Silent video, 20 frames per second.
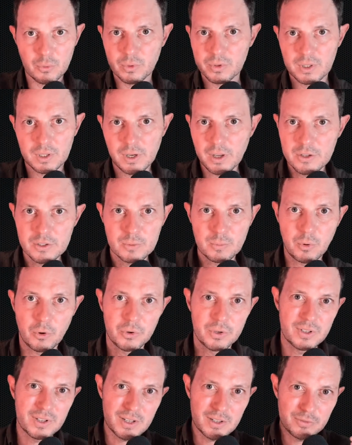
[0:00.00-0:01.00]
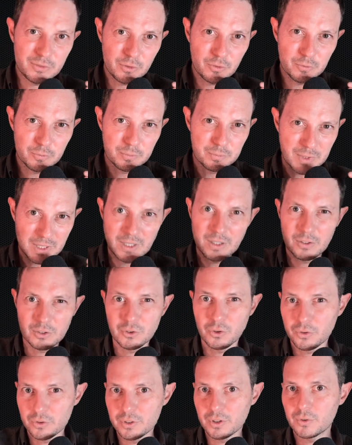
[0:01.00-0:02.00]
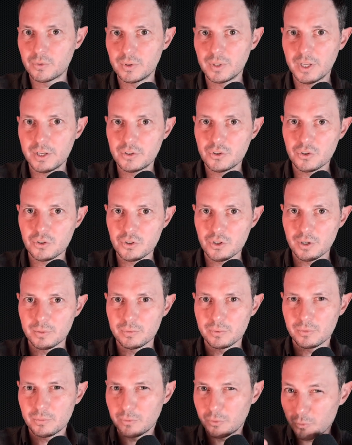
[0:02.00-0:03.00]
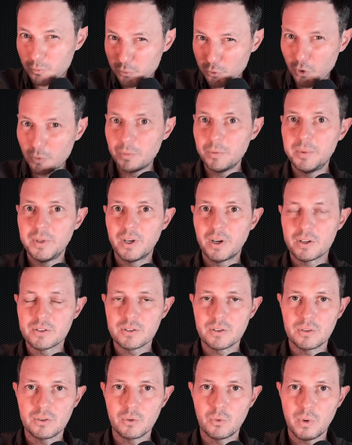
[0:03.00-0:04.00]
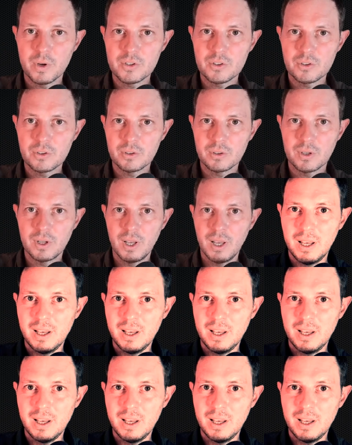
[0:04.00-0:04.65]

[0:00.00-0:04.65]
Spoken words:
with the last point, if you've been in a toxic relationship, you're probably asking the question,